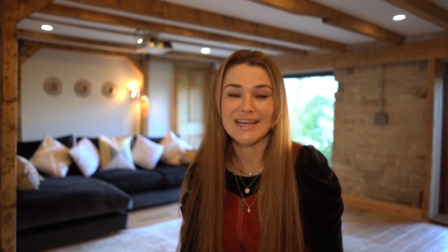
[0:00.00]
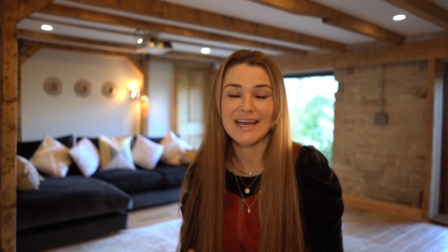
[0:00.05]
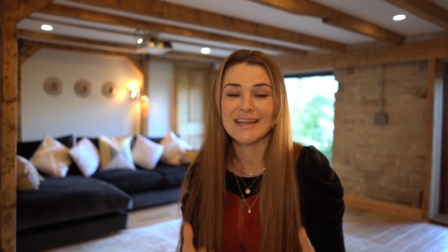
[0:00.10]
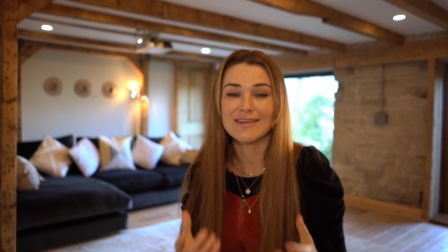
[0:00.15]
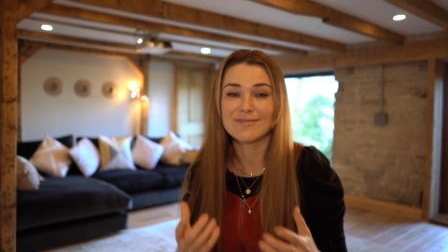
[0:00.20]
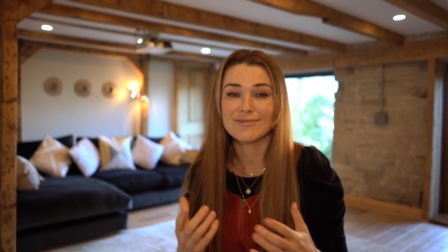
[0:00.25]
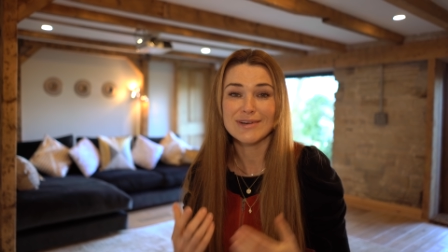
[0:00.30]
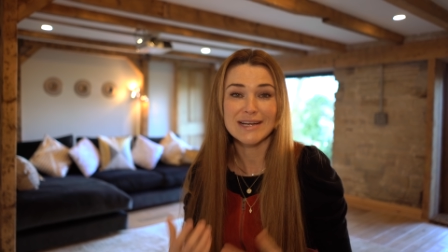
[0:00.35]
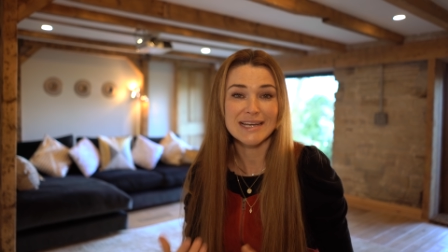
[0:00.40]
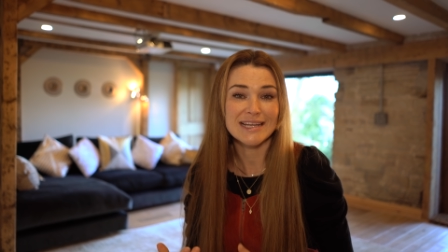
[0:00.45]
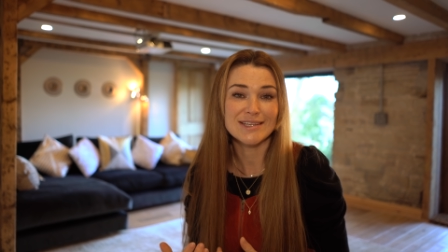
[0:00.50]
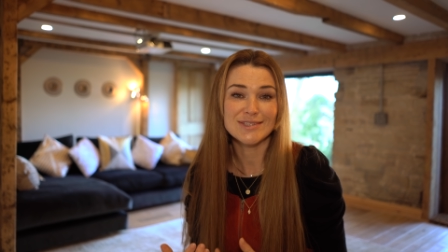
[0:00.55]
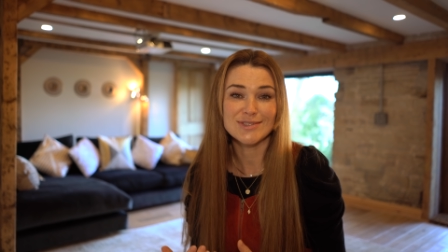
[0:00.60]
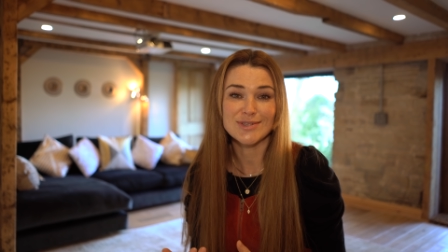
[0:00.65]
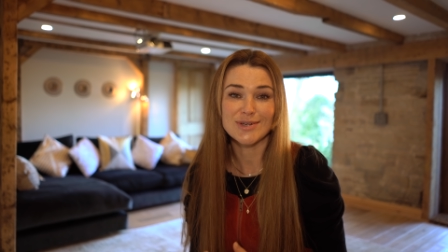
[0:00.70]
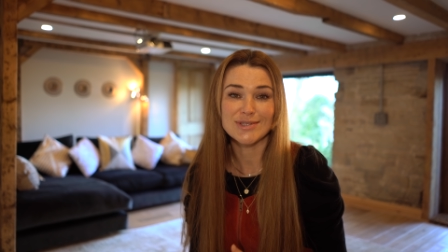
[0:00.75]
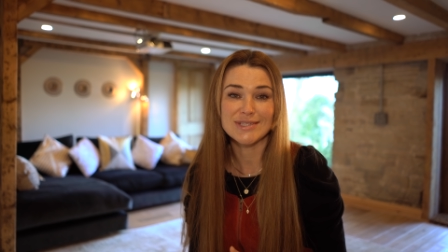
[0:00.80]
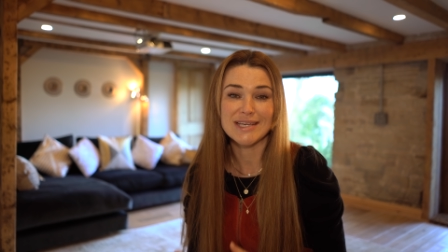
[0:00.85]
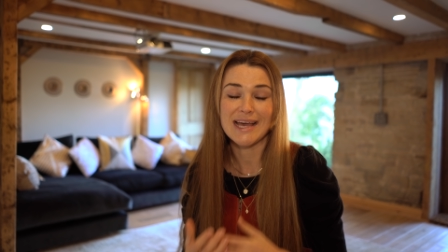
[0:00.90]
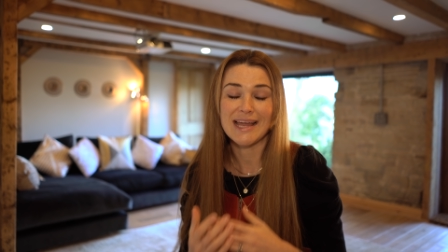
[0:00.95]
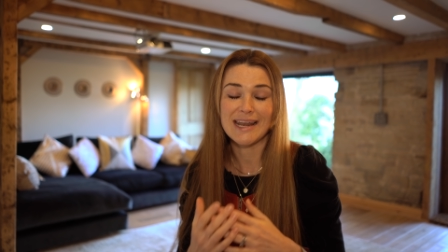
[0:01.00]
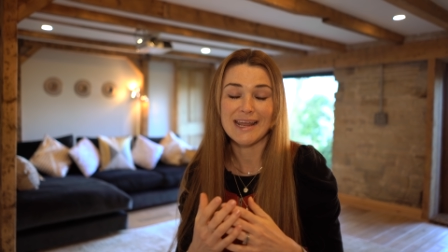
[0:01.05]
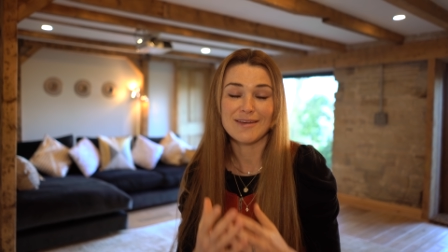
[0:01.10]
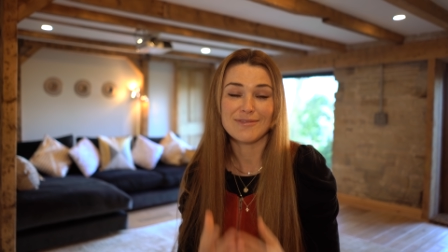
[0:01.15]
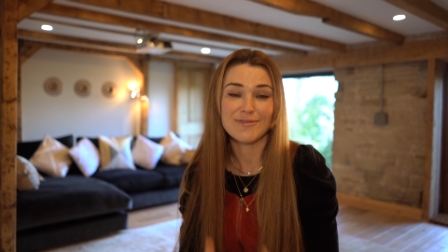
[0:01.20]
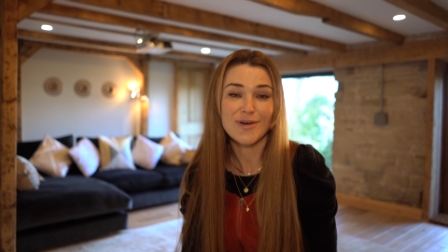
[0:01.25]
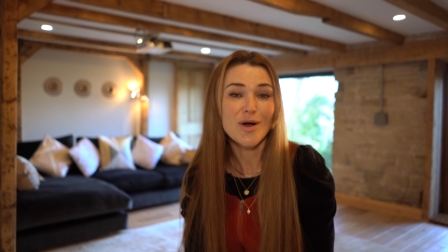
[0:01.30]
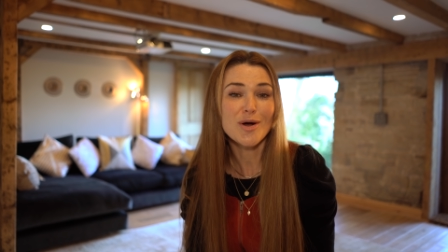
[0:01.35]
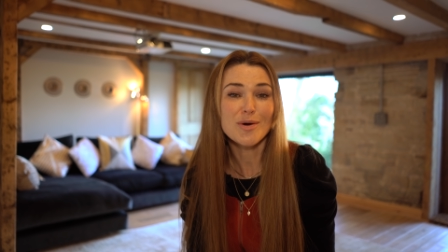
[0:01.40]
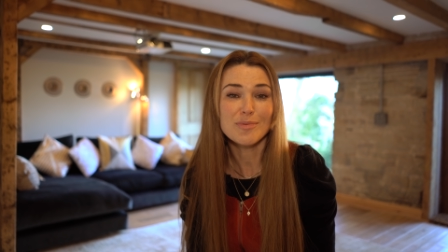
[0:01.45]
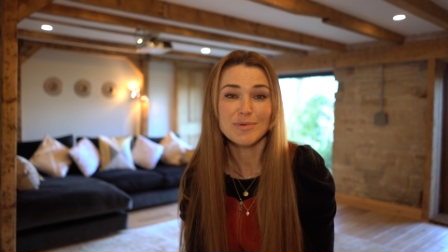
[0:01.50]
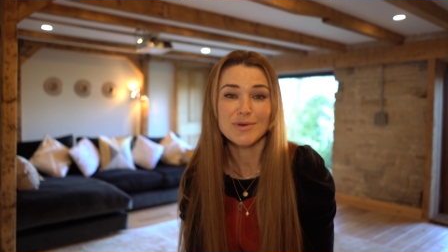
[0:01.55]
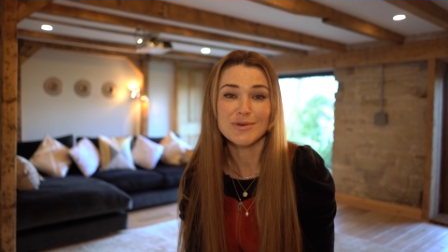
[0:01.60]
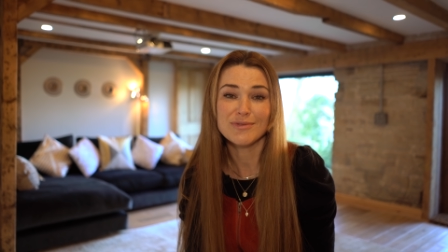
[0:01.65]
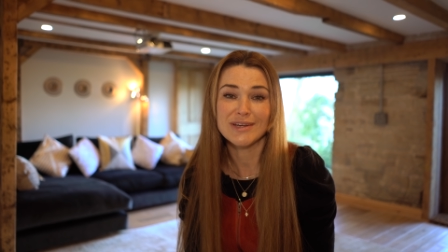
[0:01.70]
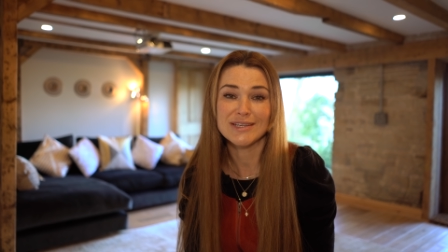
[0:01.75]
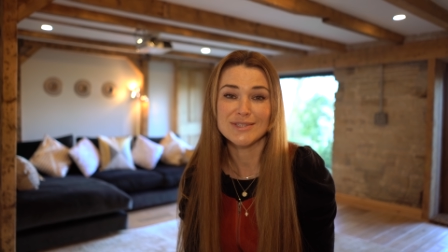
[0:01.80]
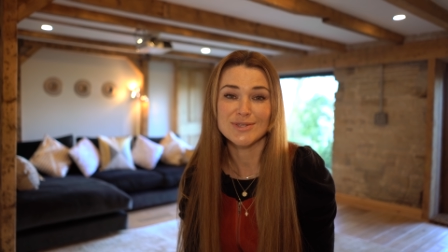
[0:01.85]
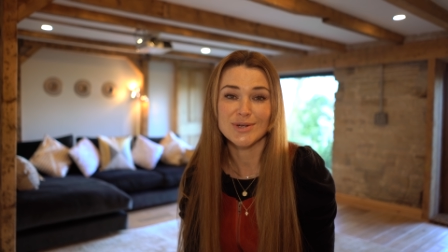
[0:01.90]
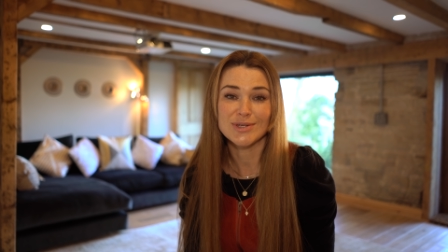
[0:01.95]
and I've really enjoyed it, and I hope you've
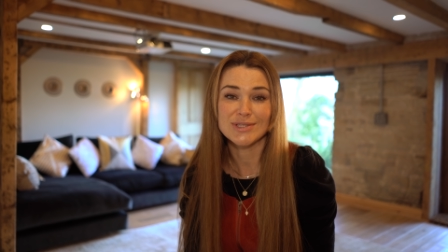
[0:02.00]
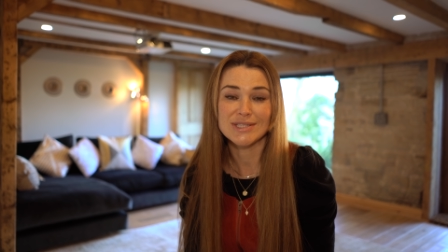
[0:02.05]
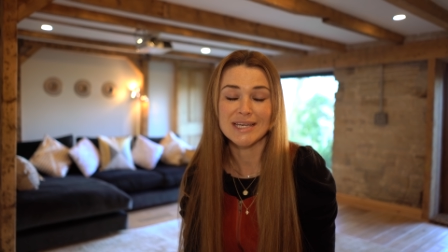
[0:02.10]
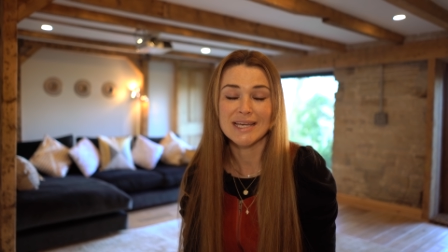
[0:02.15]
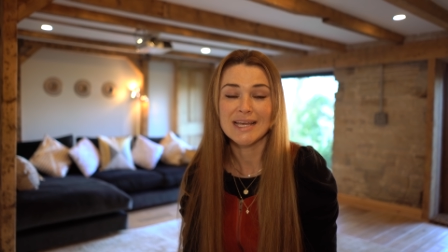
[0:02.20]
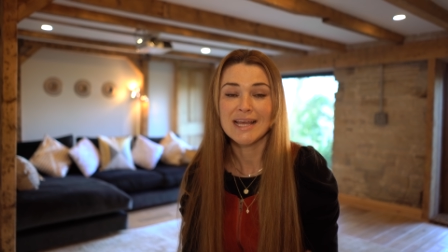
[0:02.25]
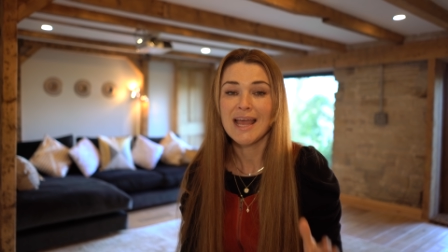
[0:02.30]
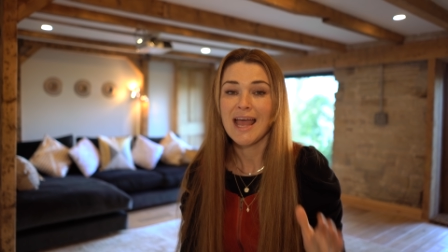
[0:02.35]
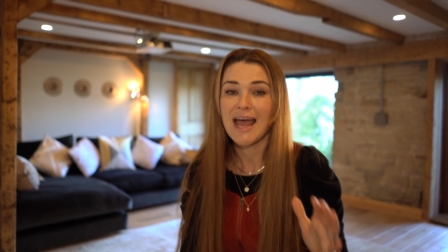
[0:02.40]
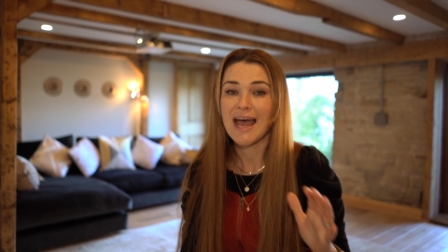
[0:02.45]
enjoyed it.